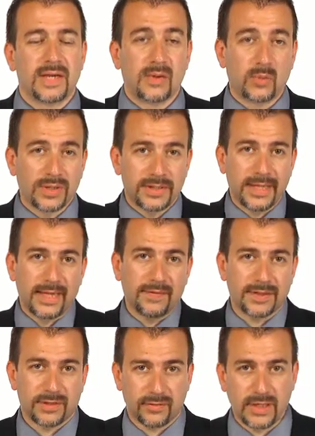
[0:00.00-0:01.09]
And once they give
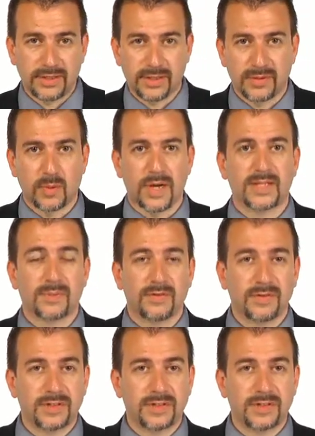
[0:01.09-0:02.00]
us the reasons why it's been